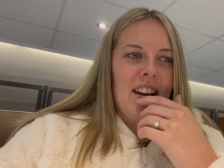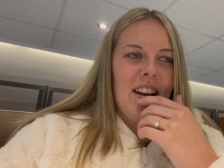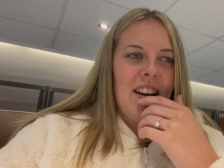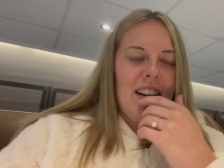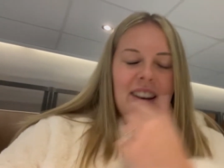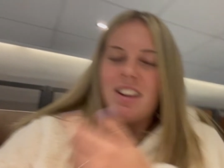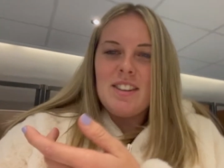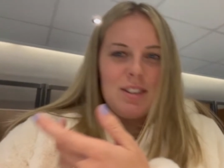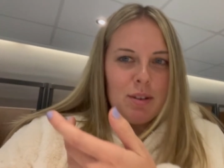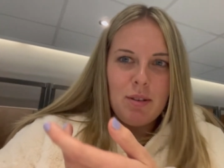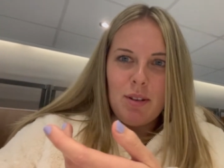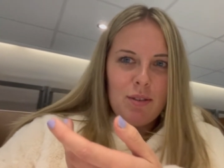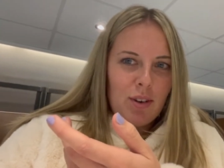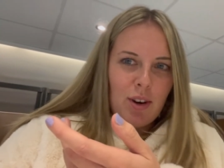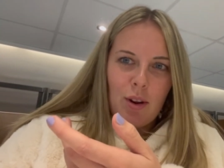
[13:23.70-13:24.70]
and I don't
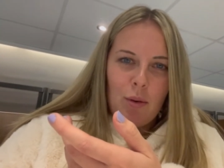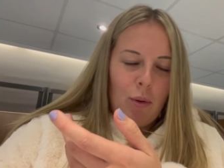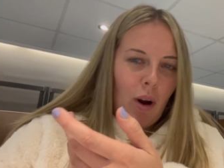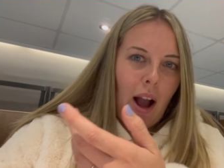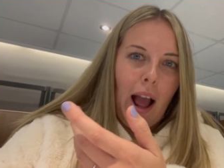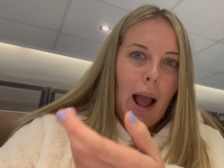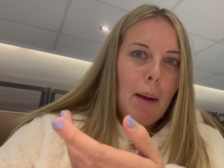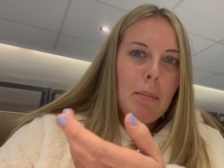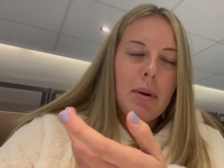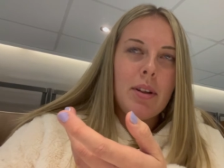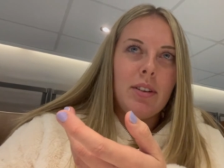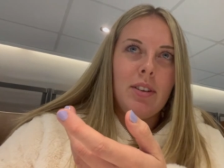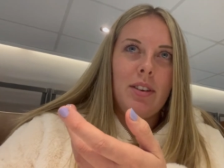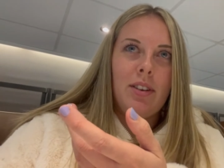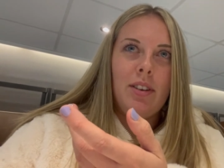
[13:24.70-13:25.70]
even know what
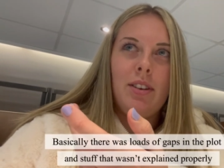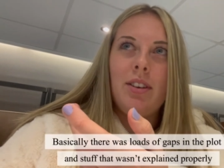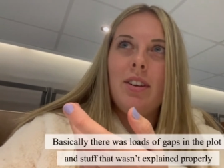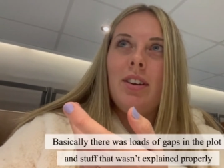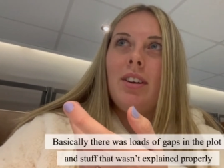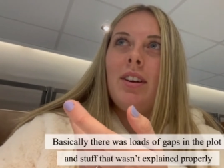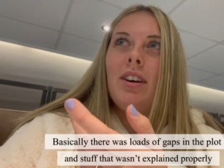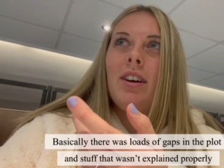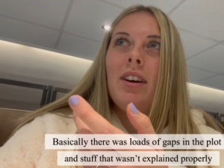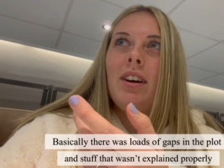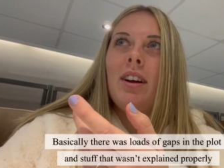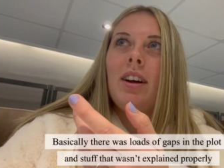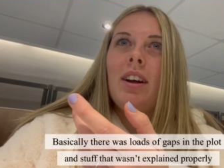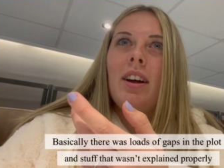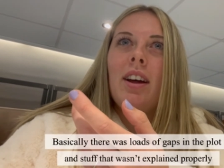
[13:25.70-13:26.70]
happened.
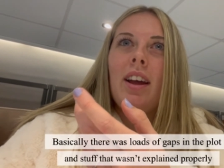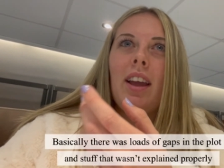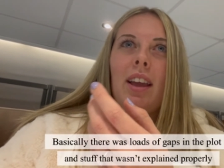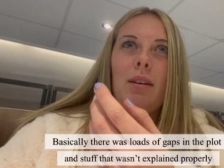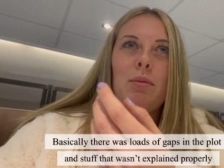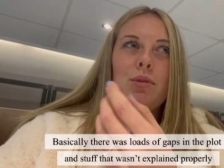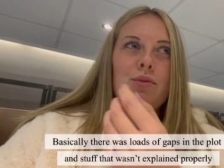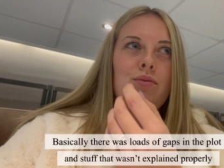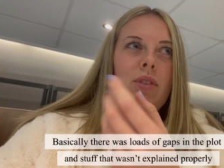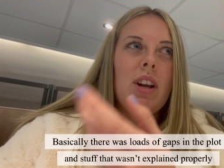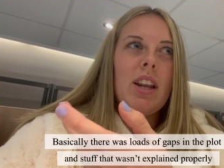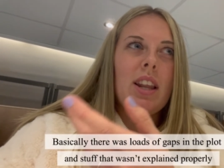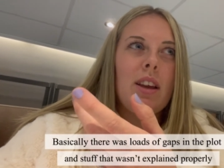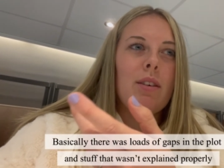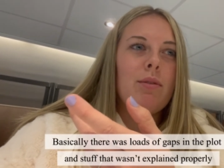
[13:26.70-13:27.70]
It was
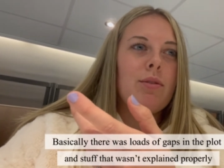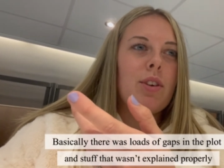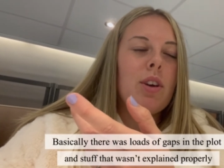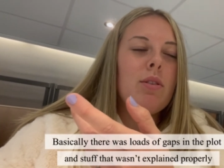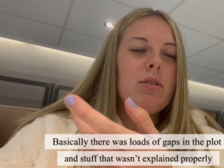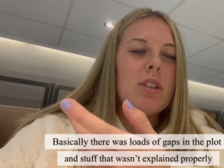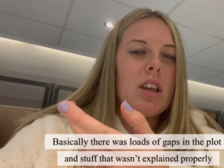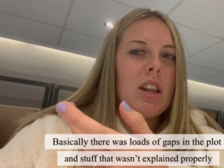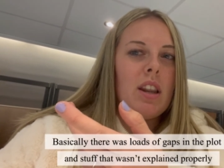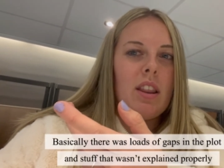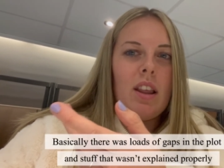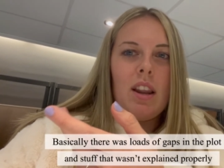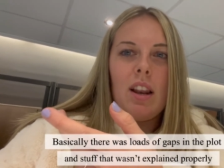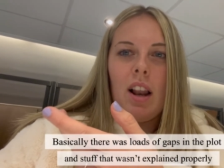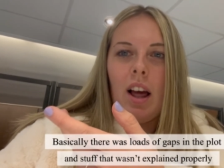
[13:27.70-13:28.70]
really confusing, and
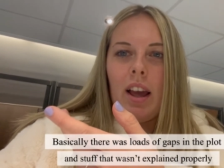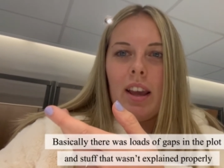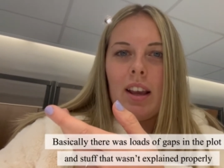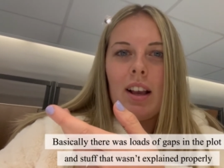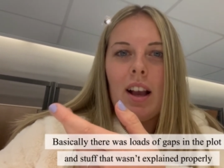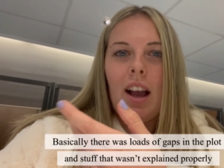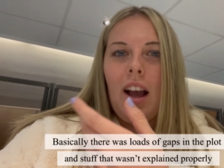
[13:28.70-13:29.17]
then like